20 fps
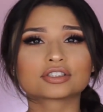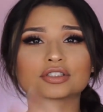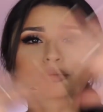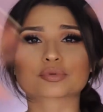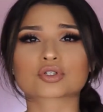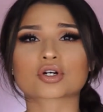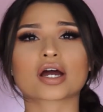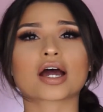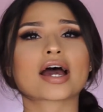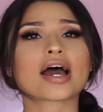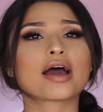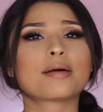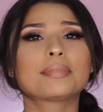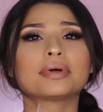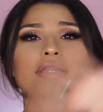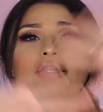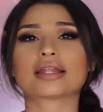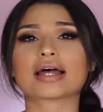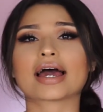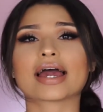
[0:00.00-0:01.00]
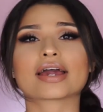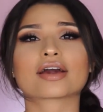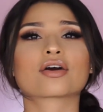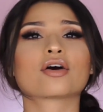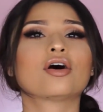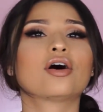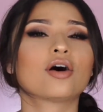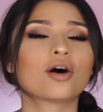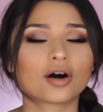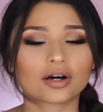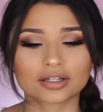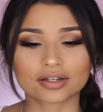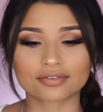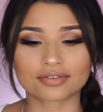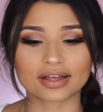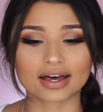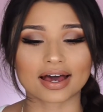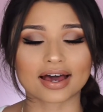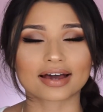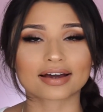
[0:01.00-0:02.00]
subscribe, like, all
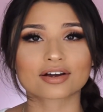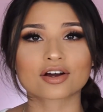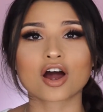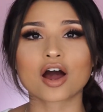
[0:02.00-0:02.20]
of that.